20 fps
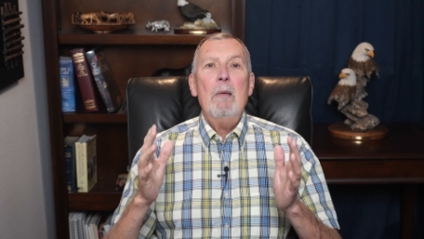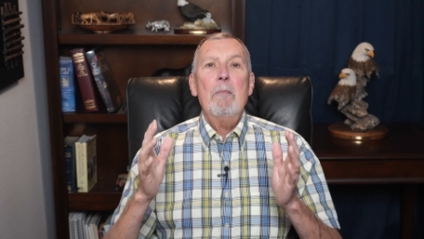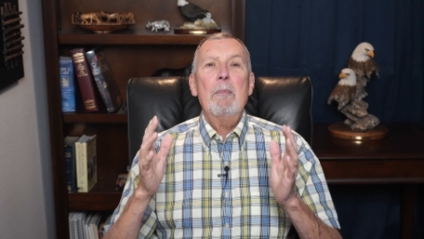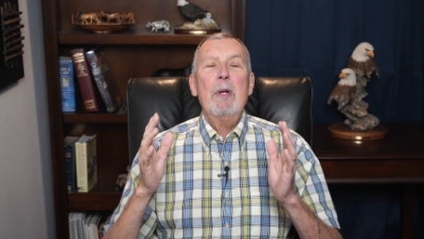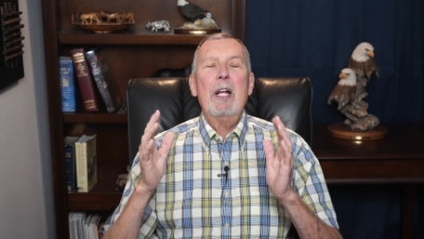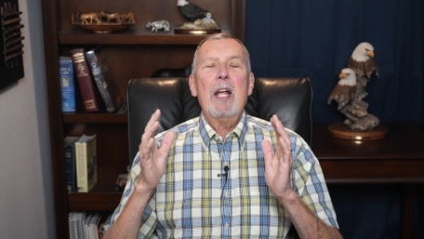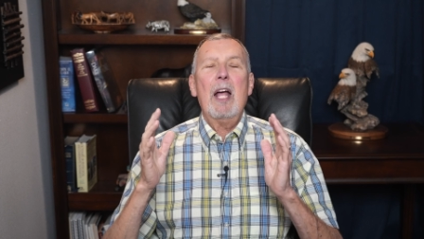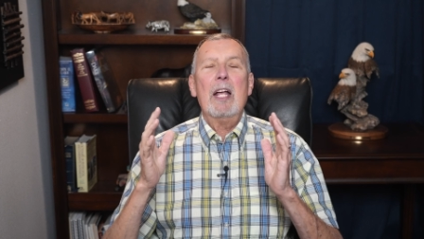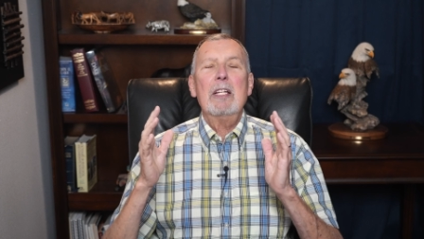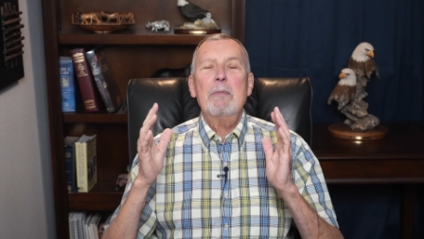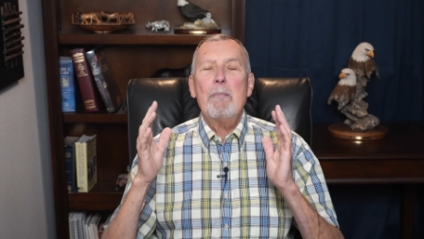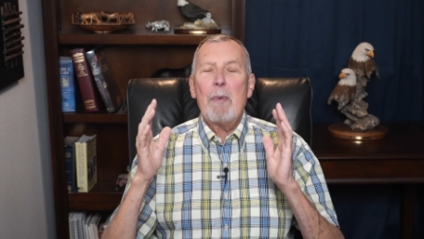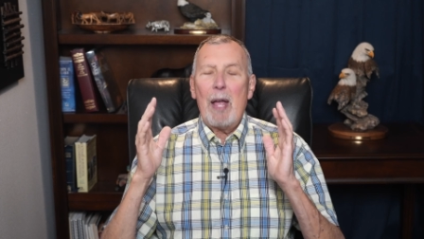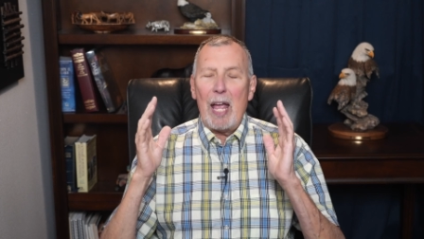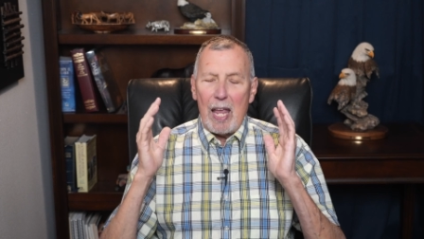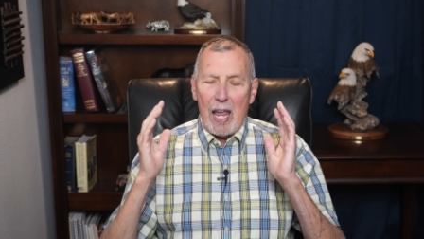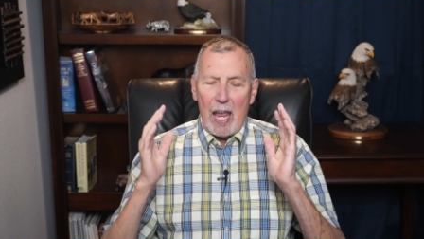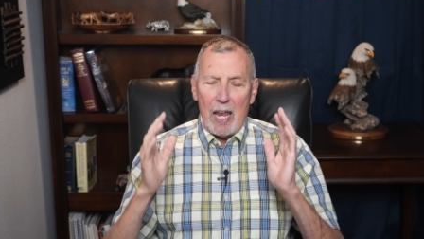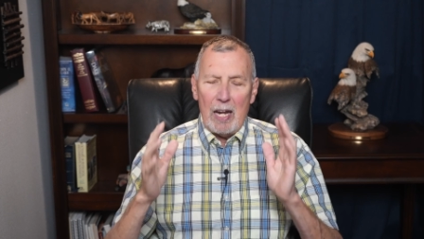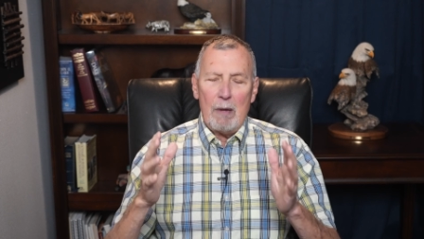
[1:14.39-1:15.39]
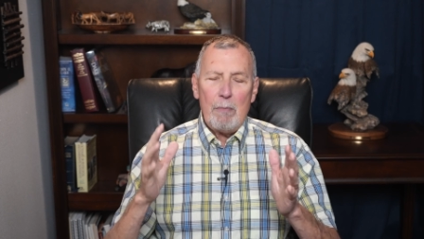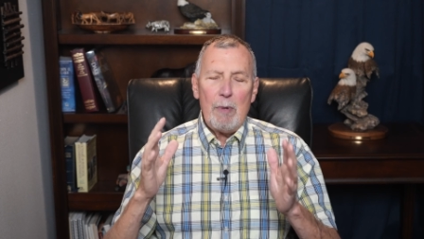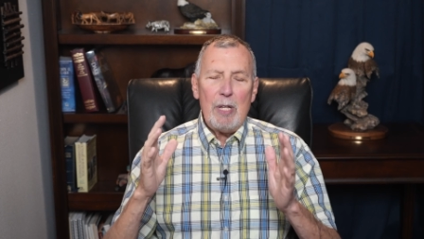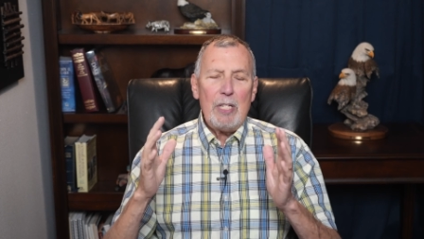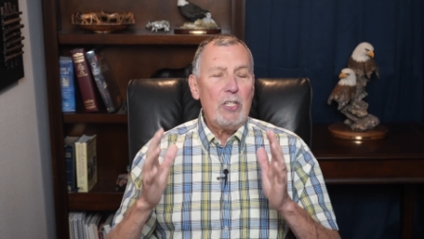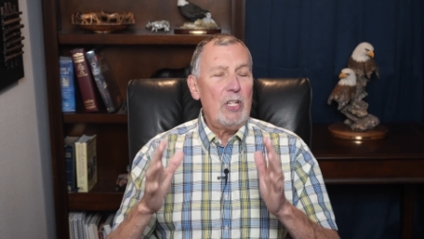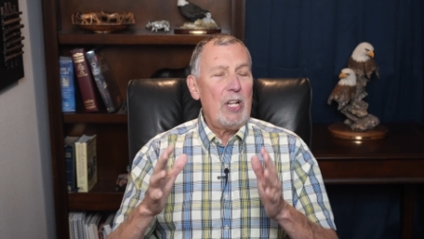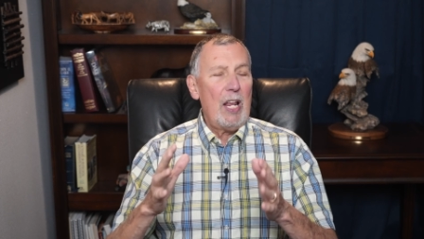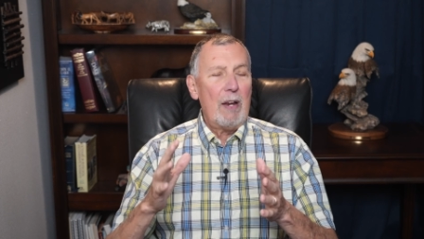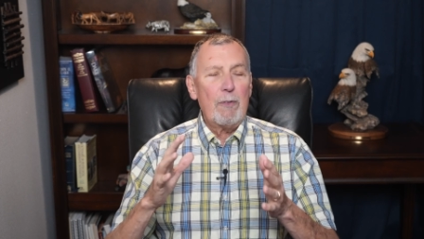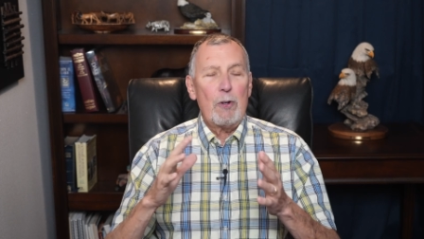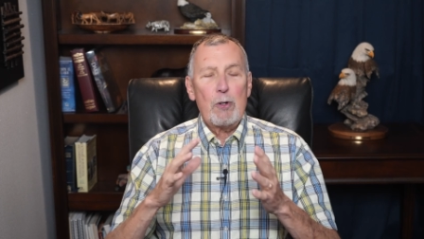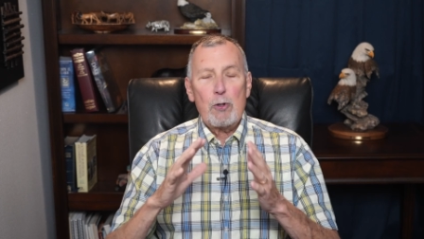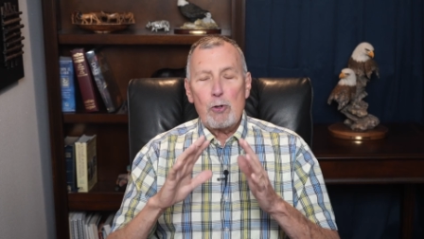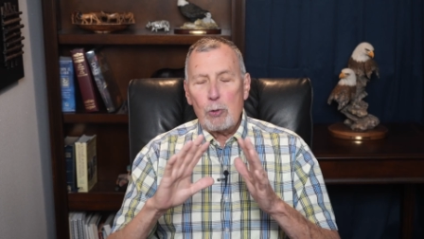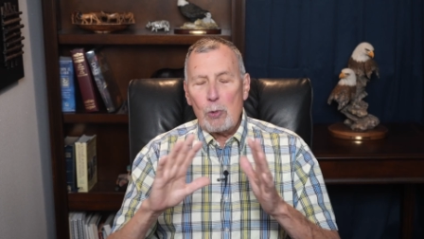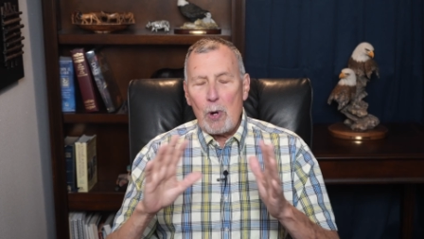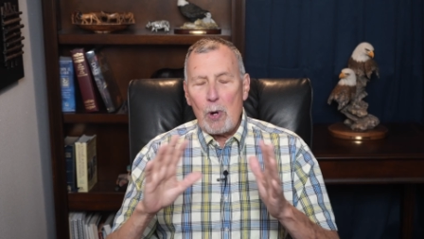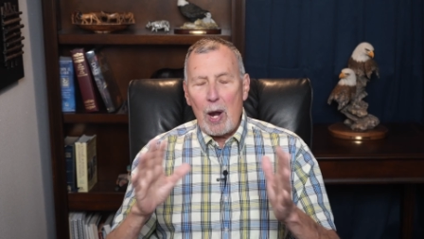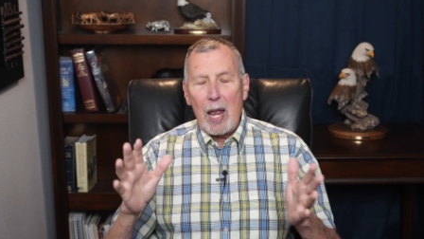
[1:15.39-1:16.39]
because my enemies never
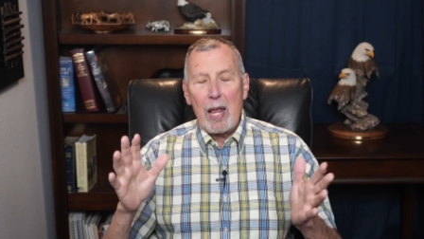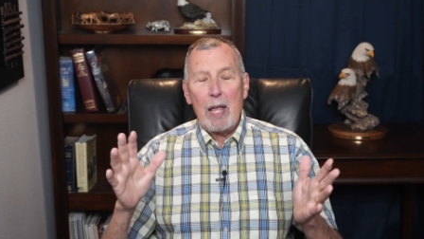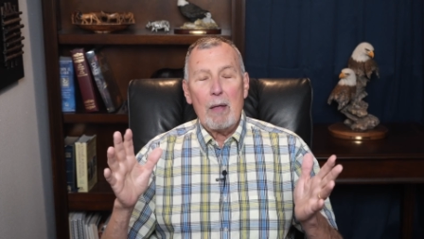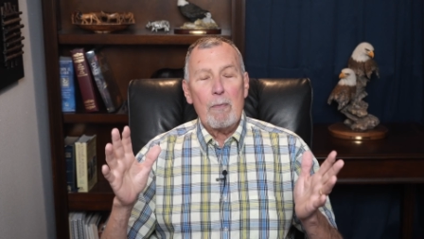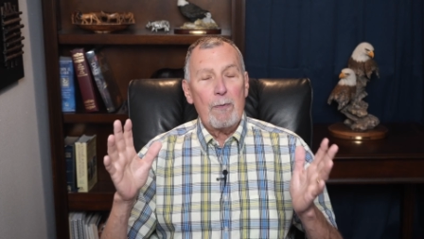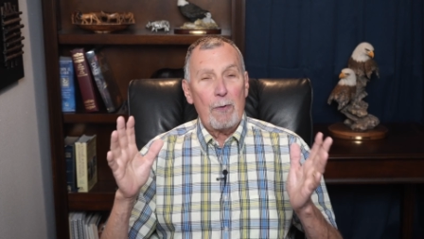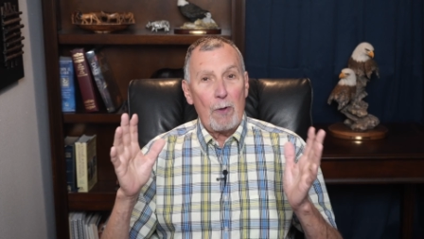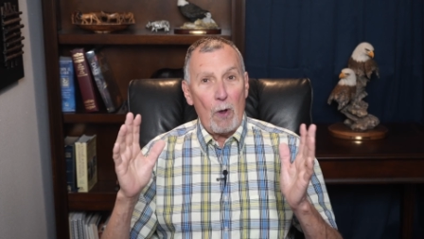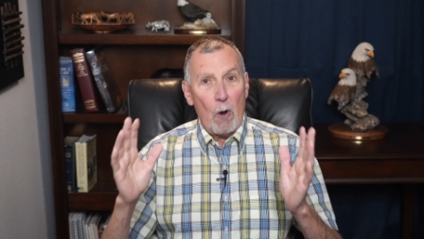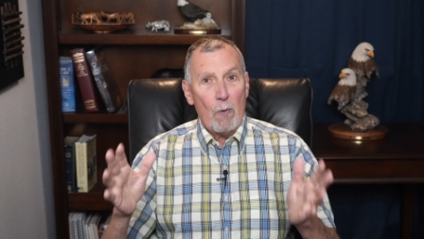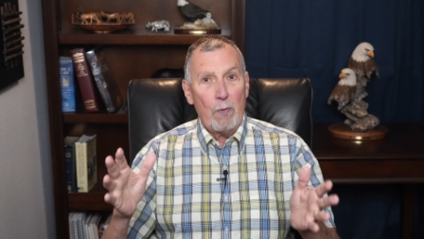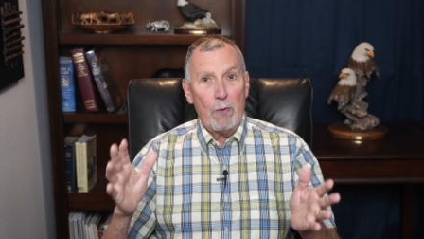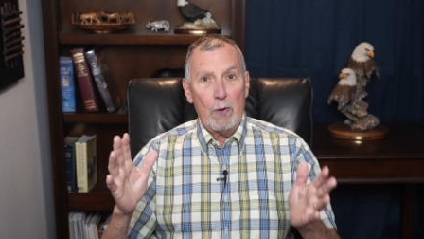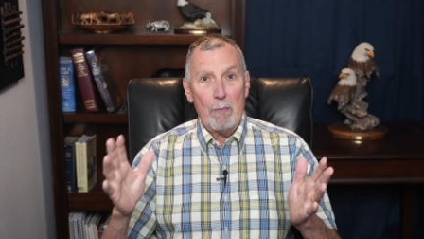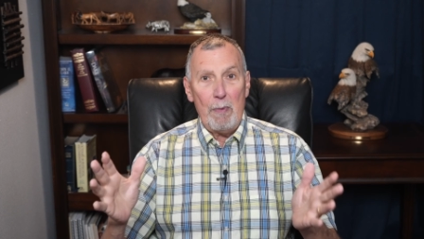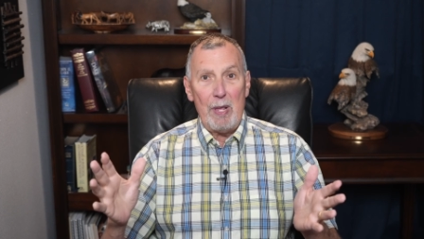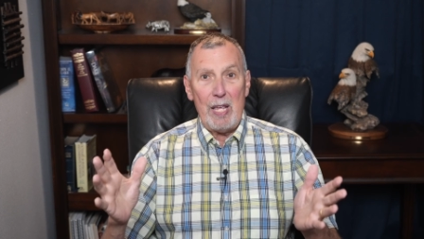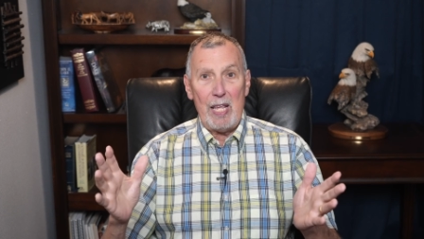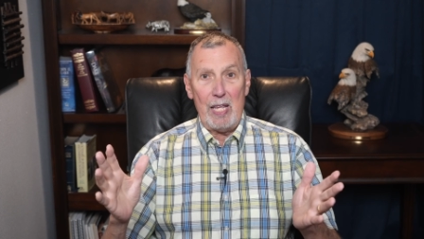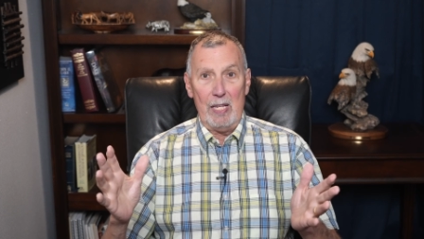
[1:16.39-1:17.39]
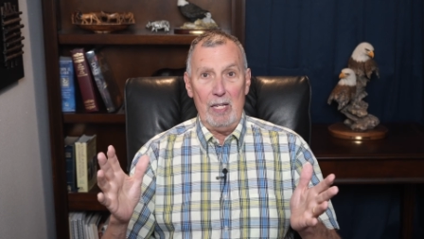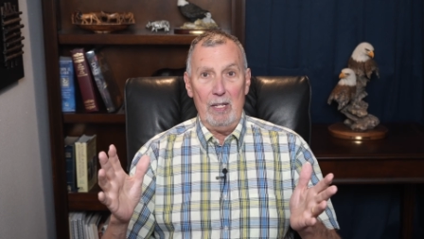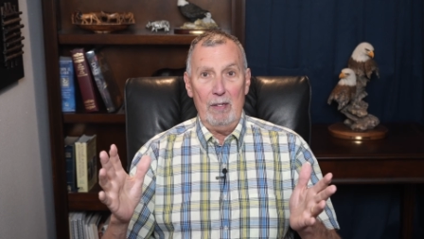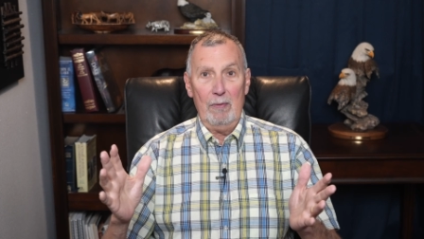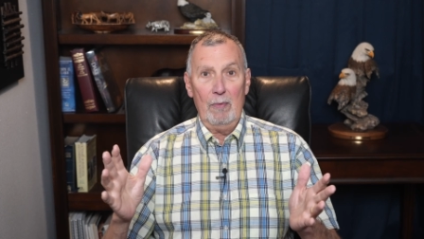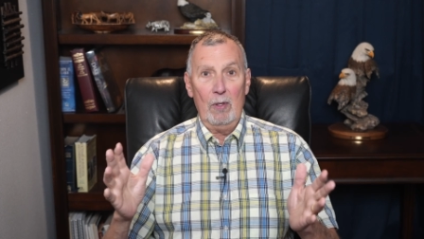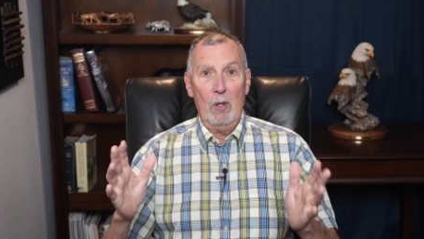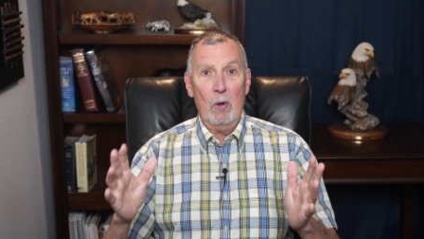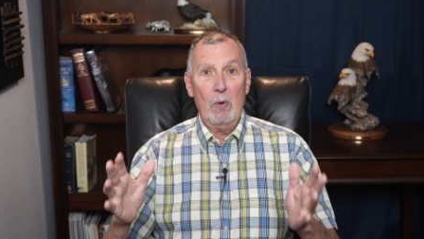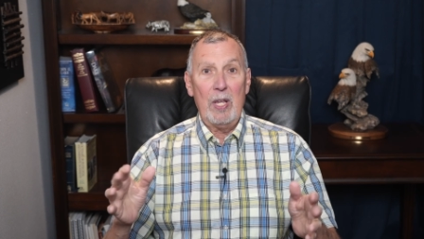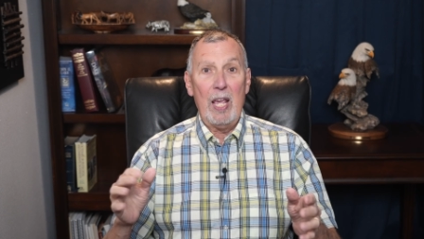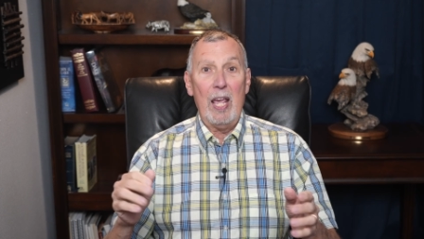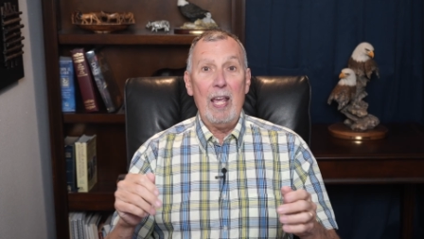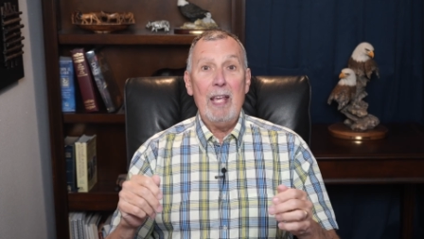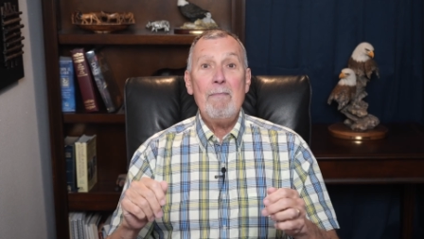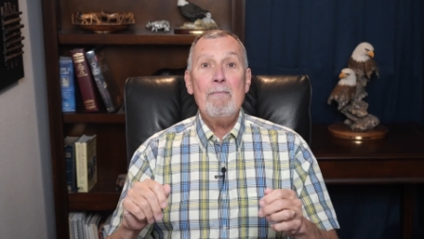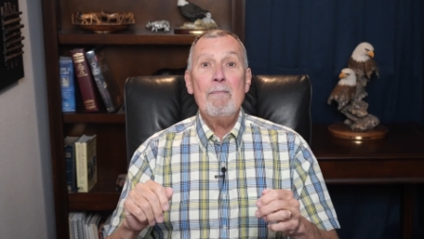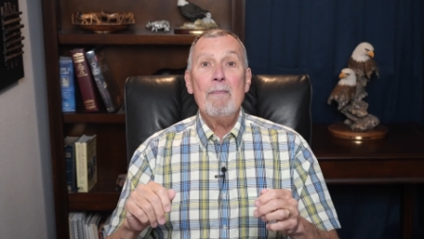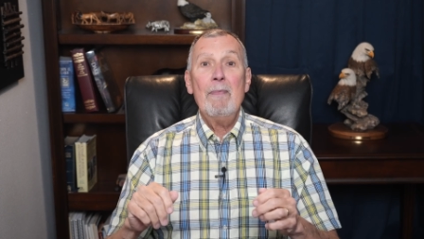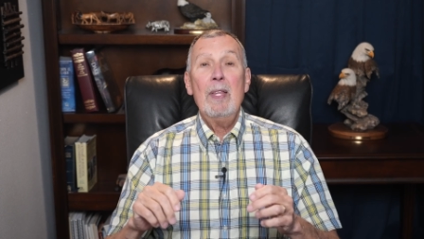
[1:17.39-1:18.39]
triumph over me.
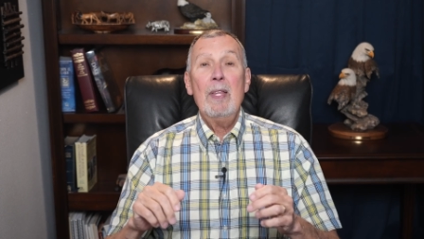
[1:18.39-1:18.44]
Okay?